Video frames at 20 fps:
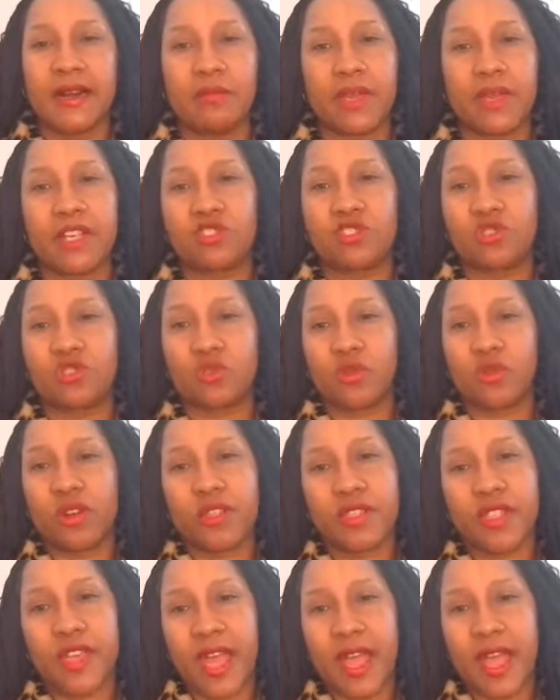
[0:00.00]
Make
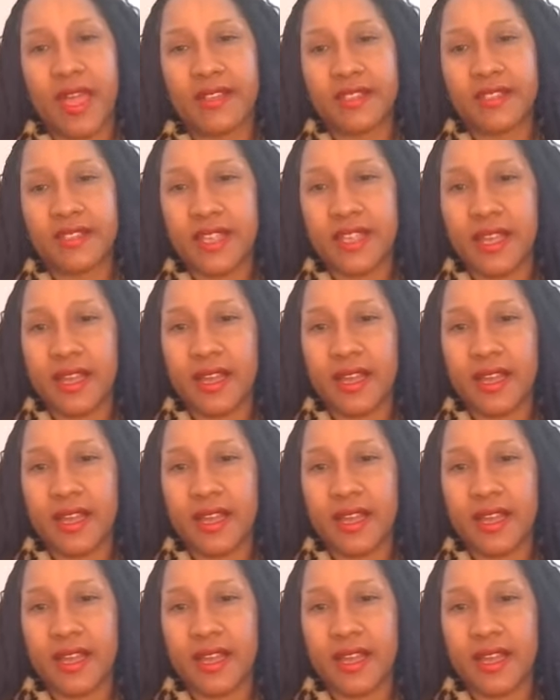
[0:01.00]
sure that,